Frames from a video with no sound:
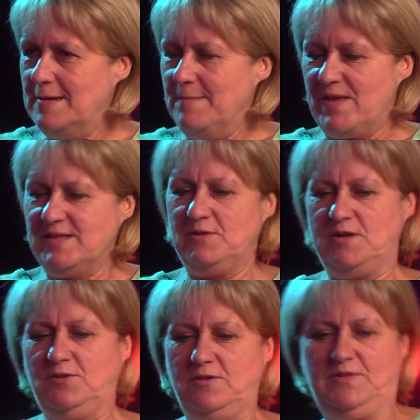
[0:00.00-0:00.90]
And so I
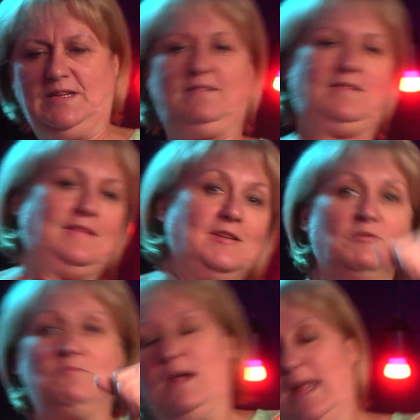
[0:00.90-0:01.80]
sort of did this
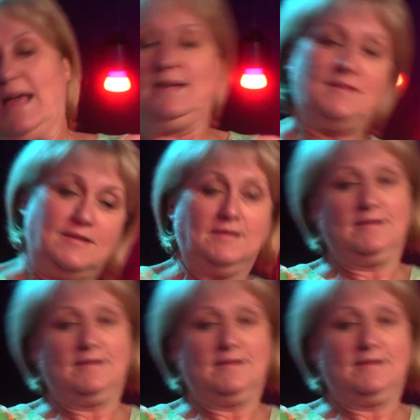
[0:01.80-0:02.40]
with my legs.